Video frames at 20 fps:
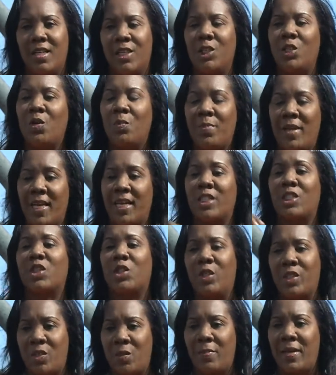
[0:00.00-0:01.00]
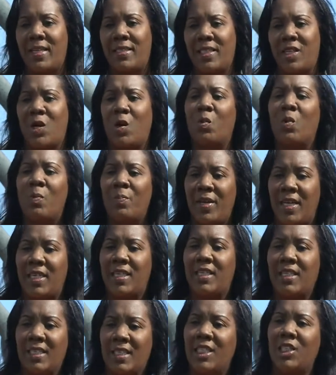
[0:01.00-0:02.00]
Jamaica to go to Mexico, we made
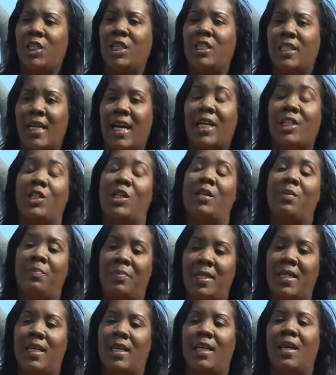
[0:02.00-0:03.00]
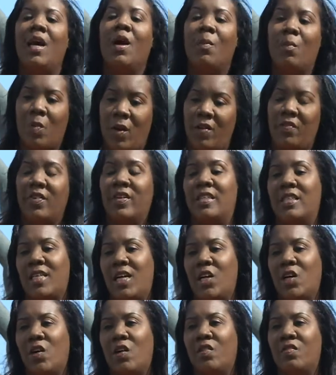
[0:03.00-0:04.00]
a decision to actually be boyfriends
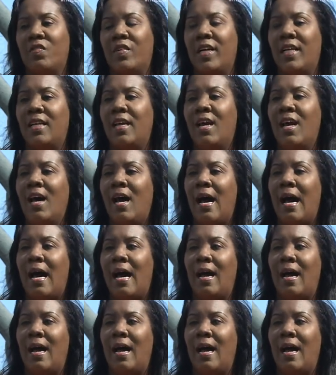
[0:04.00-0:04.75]
and girlfriend.